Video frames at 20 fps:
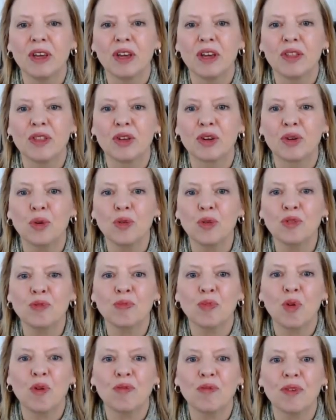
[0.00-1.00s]
The gross
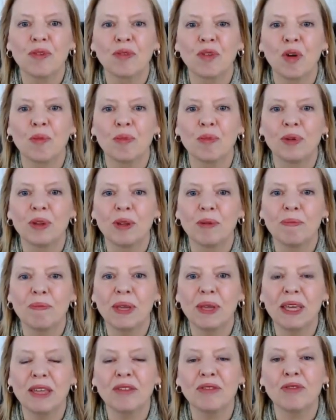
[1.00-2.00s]
profit of company
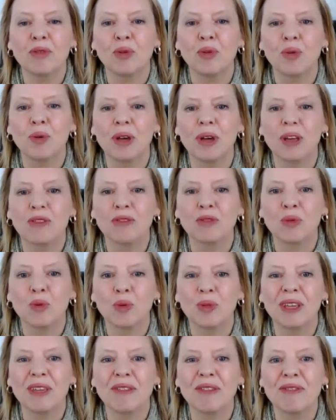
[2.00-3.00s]
B, though, is
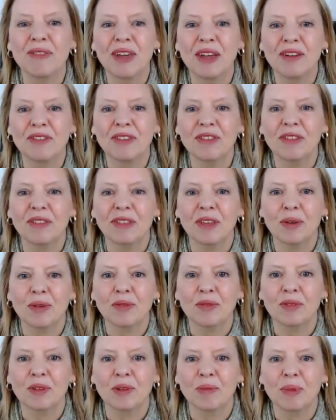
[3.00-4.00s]
only
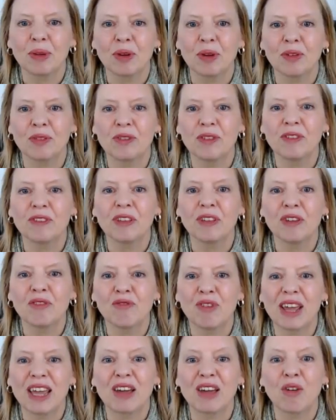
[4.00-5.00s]
£30,000 because its
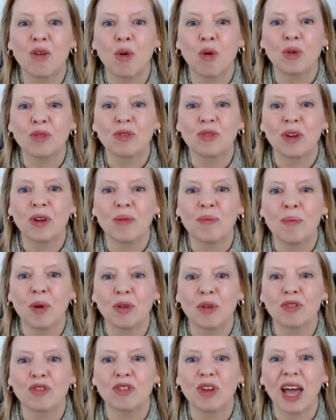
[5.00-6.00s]
direct costs are
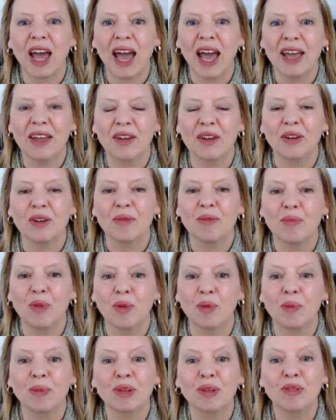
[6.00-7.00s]
much higher,
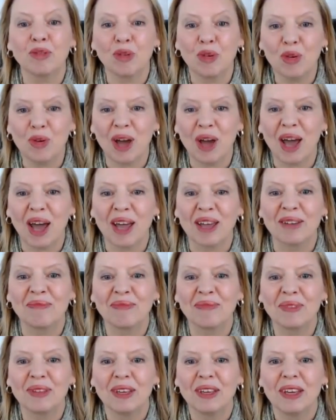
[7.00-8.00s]
probably too high.
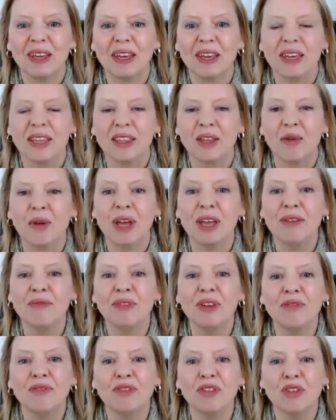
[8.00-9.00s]
Now,
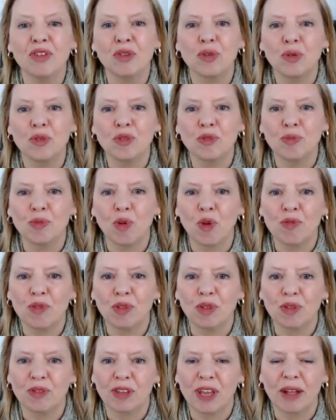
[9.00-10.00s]
even if your gross
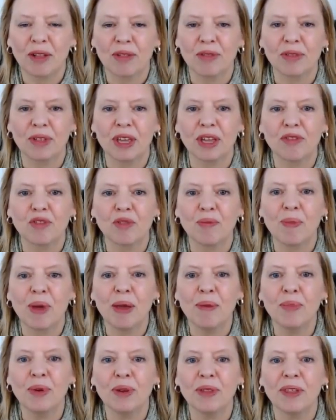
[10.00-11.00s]
profit looks healthy,
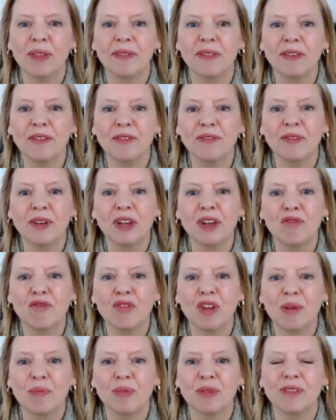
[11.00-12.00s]
remember that this figure
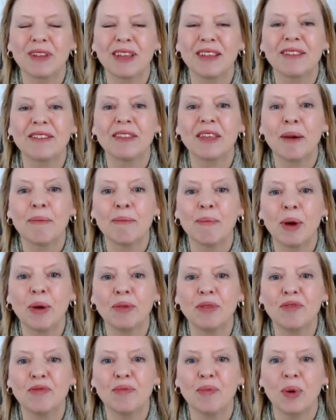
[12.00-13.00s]
represents the
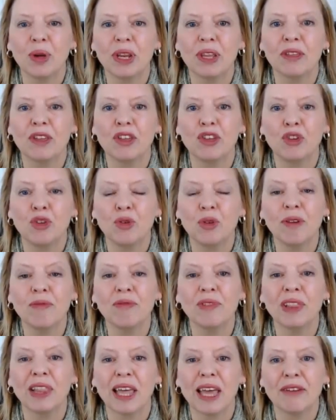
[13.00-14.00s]
amount of money that you
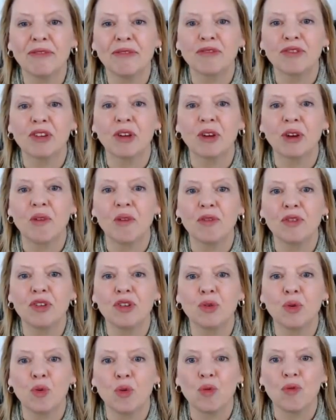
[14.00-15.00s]
have left to cover
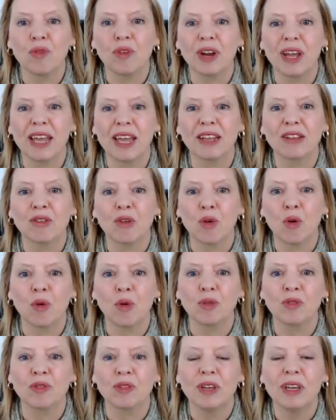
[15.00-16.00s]
your overhead
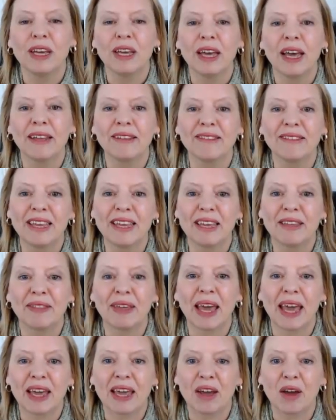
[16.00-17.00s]
costs and take
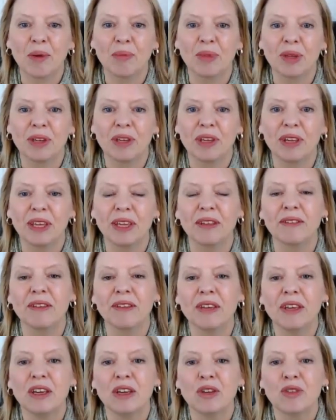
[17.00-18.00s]
the income that you need.
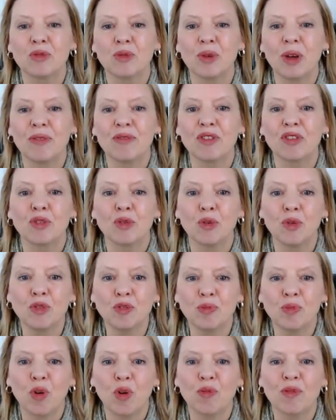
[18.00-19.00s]
So if your gross
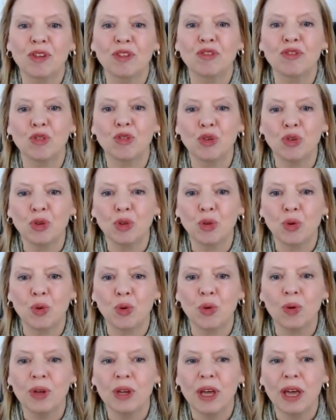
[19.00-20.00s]
profit is too
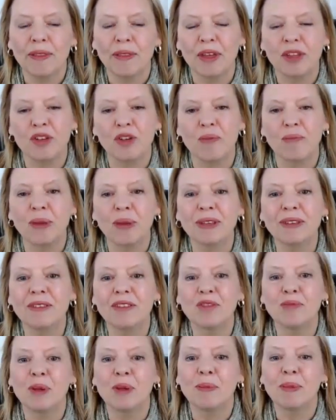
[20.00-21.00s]
low, then your
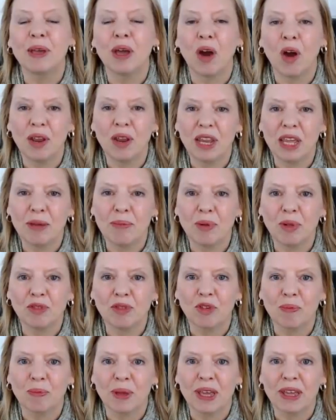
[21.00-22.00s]
business may be unable
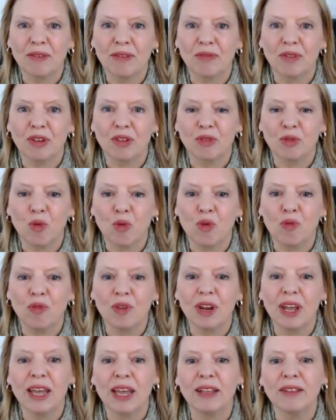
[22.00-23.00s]
to pay for its
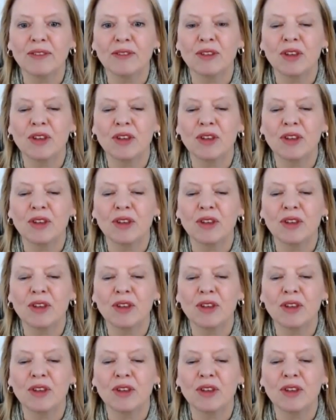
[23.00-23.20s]
overheads